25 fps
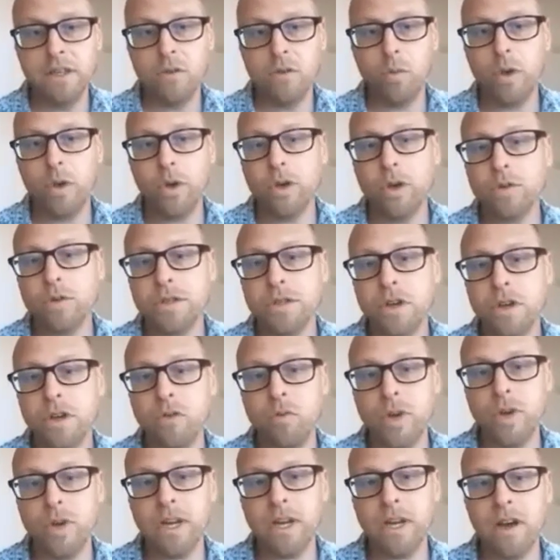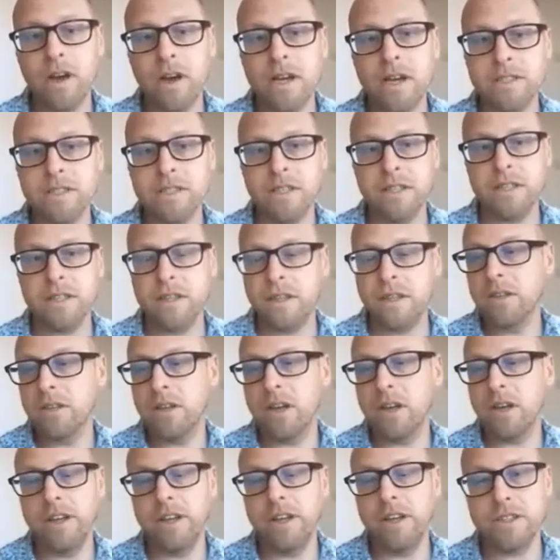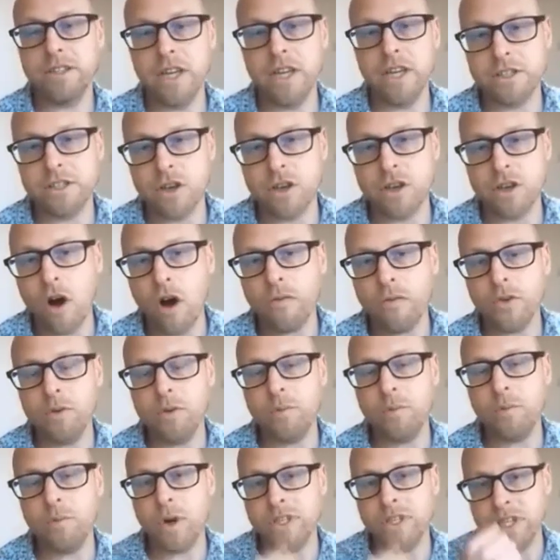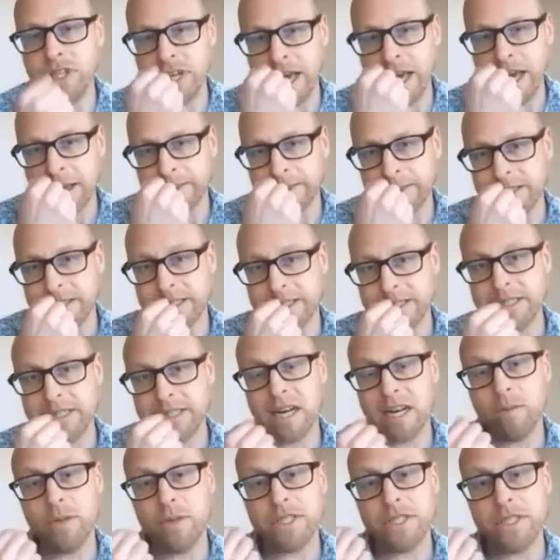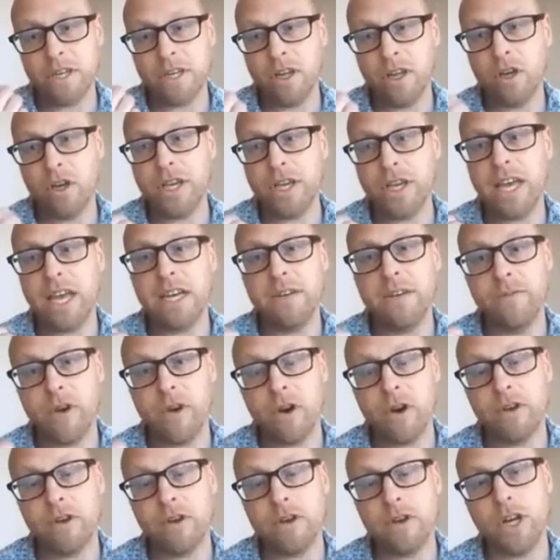We also realized that it's often pointed out that settlements are located very,